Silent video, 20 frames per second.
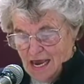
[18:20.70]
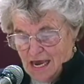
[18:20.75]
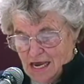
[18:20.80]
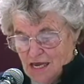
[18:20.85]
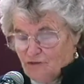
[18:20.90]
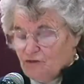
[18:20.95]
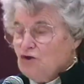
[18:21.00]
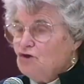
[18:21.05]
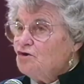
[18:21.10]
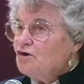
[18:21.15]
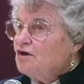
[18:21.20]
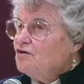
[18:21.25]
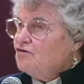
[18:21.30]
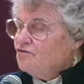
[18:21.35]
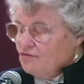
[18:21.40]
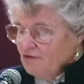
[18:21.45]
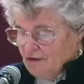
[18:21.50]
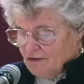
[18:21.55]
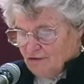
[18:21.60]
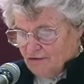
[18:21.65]
In the early
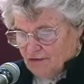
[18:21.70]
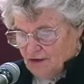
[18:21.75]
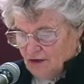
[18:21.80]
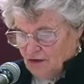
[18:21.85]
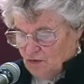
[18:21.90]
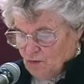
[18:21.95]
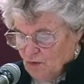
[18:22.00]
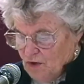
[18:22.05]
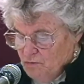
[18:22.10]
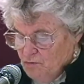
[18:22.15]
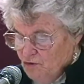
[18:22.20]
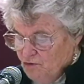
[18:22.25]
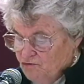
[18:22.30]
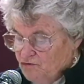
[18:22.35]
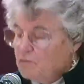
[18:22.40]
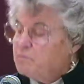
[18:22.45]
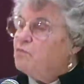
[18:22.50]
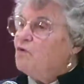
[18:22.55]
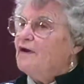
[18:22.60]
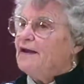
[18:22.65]
60s, we moved
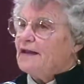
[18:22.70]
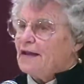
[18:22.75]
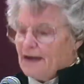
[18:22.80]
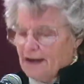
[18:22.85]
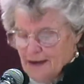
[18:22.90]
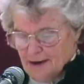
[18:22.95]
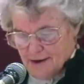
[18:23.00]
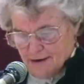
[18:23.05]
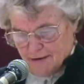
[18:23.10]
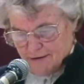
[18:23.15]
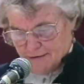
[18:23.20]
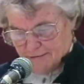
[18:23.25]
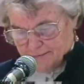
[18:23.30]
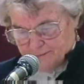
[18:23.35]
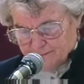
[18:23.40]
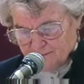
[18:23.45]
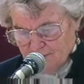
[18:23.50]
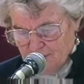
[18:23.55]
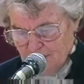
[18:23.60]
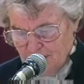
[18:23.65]
to Pointe
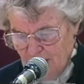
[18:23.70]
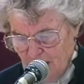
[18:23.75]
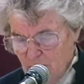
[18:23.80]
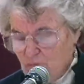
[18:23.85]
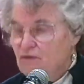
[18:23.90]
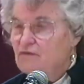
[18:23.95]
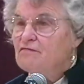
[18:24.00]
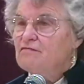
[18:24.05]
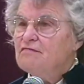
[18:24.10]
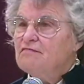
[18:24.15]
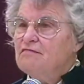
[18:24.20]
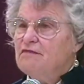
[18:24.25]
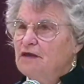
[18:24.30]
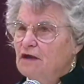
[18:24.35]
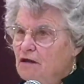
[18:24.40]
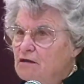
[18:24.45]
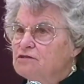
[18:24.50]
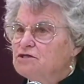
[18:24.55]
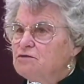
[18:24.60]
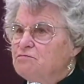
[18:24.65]
Claire, and I was the
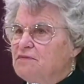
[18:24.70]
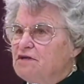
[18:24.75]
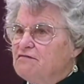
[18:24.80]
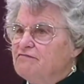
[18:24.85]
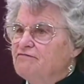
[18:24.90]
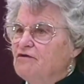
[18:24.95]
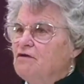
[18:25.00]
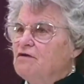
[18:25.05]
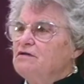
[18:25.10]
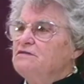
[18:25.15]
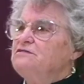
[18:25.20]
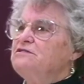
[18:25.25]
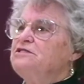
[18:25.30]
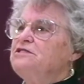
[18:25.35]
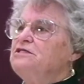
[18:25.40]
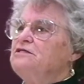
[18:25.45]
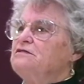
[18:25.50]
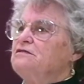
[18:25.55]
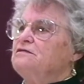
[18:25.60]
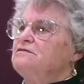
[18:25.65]
ultimate
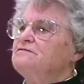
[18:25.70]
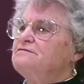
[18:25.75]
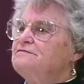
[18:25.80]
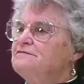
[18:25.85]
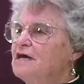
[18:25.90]
volunteer,